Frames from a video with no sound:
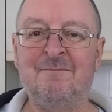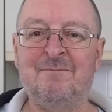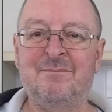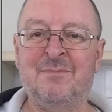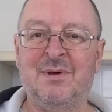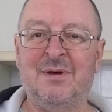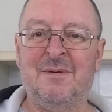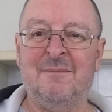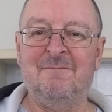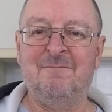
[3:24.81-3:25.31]

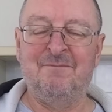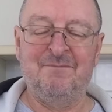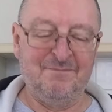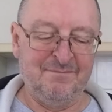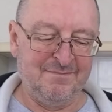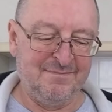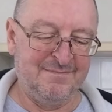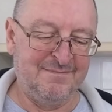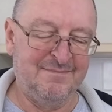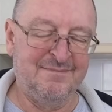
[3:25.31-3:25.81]
But,
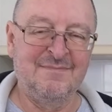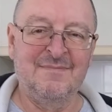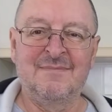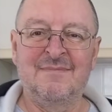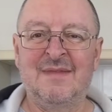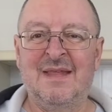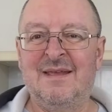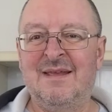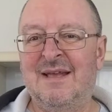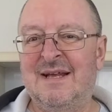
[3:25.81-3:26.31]

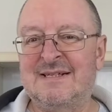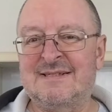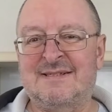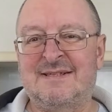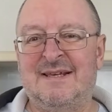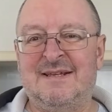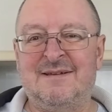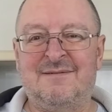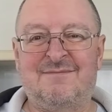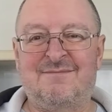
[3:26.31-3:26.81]
as
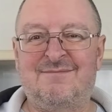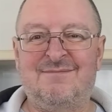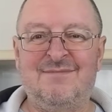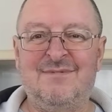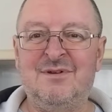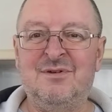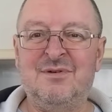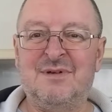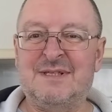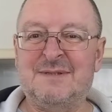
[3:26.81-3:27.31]
I said,
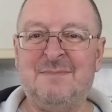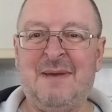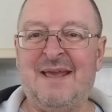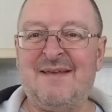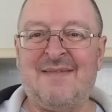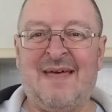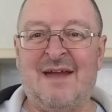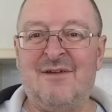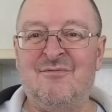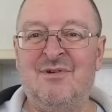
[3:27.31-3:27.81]
you expect
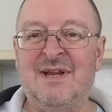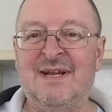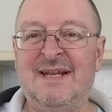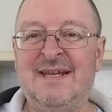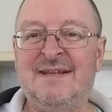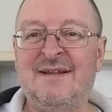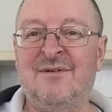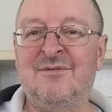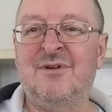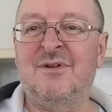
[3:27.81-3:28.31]
that really,
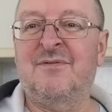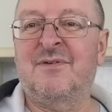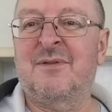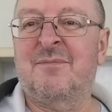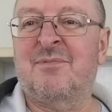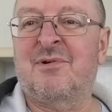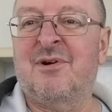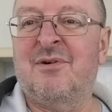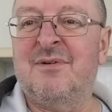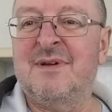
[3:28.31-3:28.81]
don't you, for the
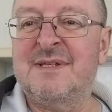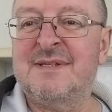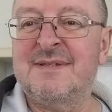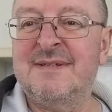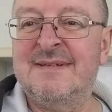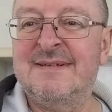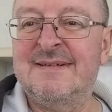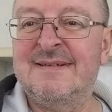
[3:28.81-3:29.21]
price?